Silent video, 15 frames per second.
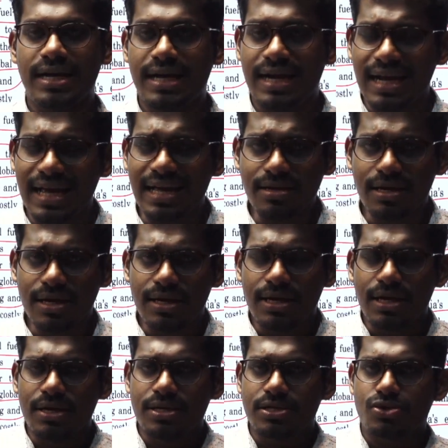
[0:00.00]
Clear?
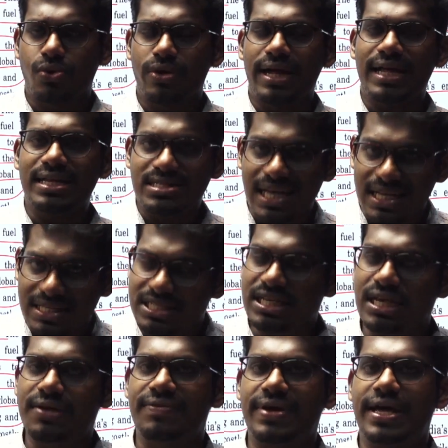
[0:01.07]
So, in such
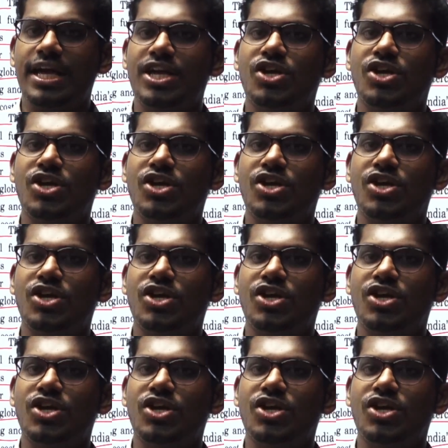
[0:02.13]
a way,